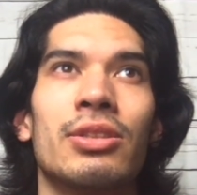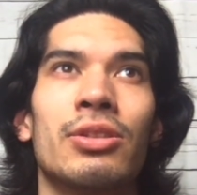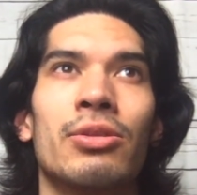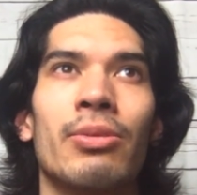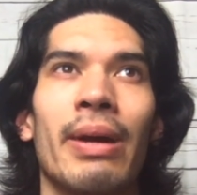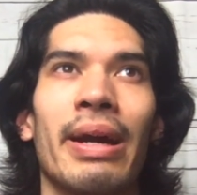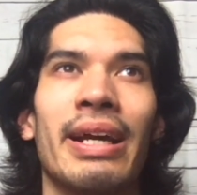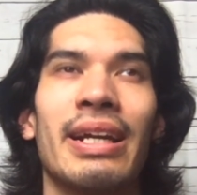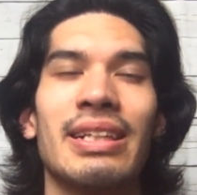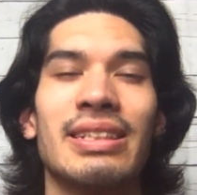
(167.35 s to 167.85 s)

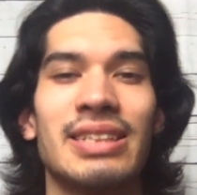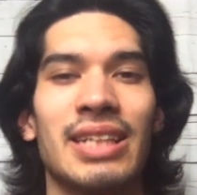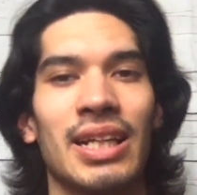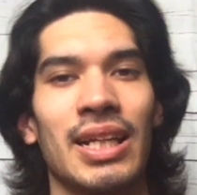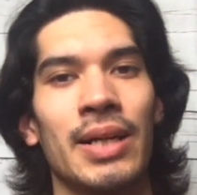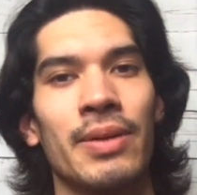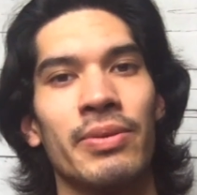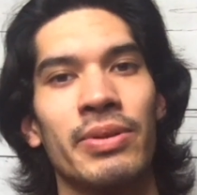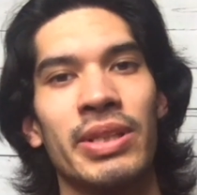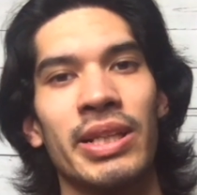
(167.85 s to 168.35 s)
great until
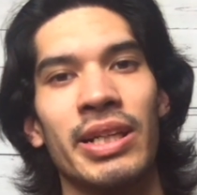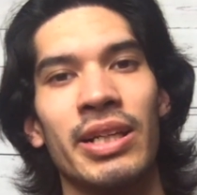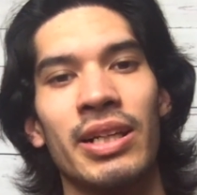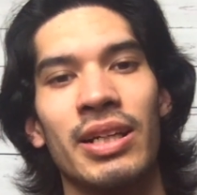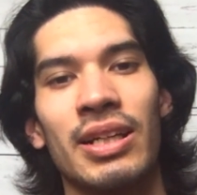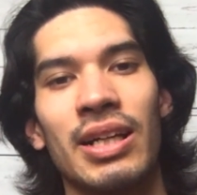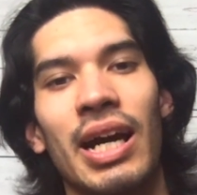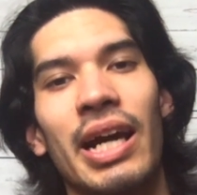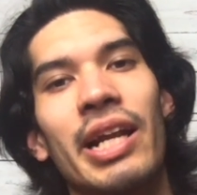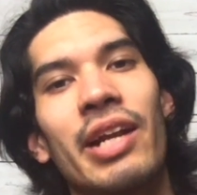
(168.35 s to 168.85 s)

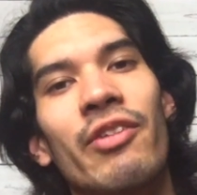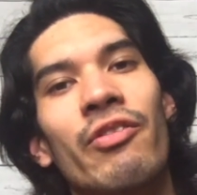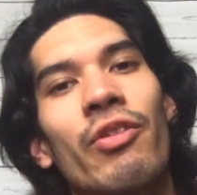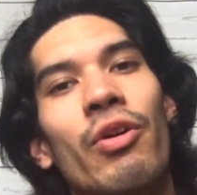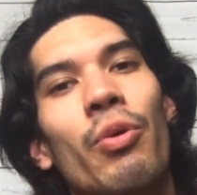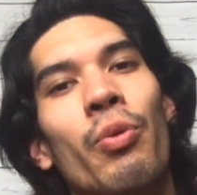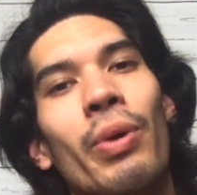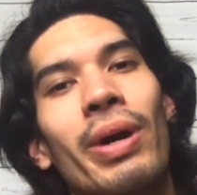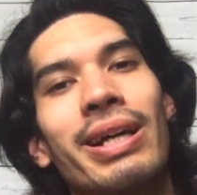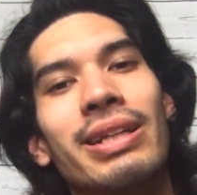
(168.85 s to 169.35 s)
everything kind
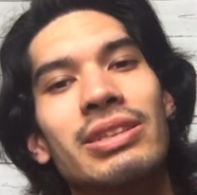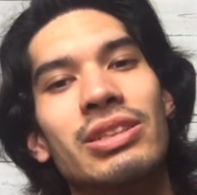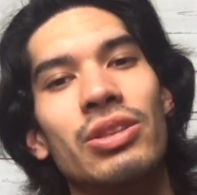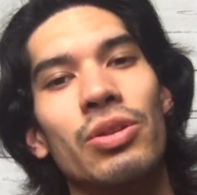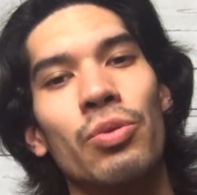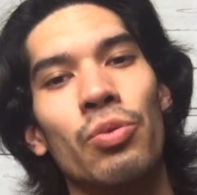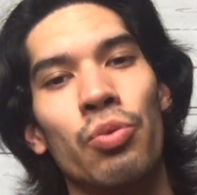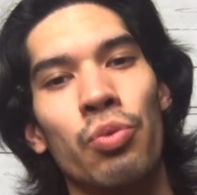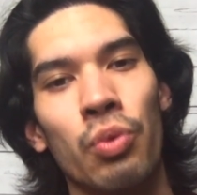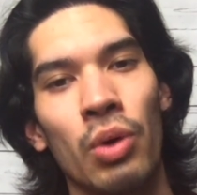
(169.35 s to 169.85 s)
of went
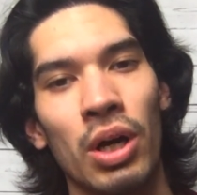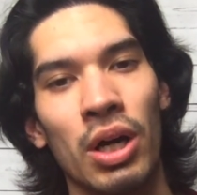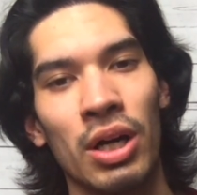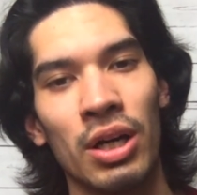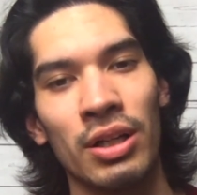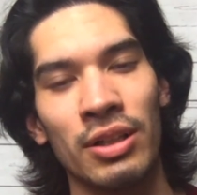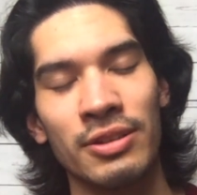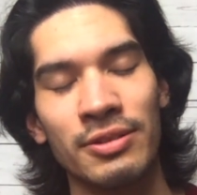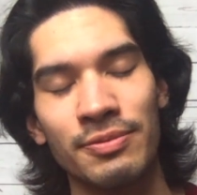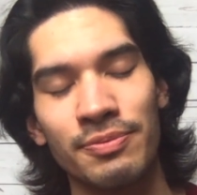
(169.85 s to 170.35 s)

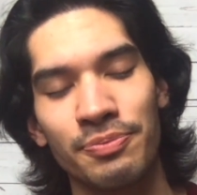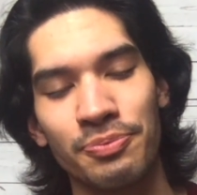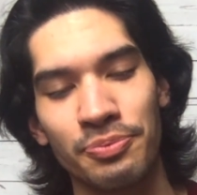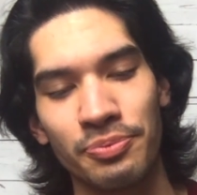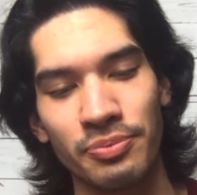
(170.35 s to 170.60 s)
wrong.